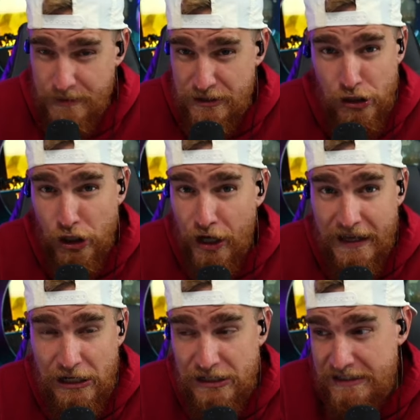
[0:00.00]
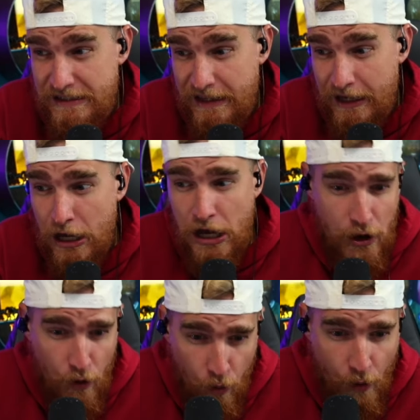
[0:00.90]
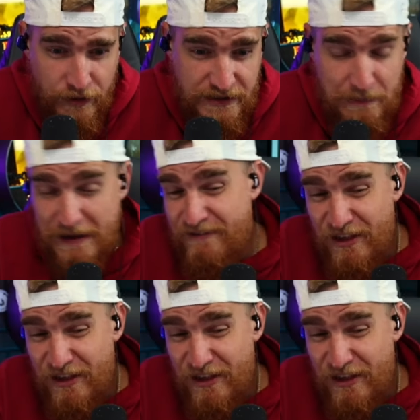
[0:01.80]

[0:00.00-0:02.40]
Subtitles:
I'm still looking in to see, like, what was the beef.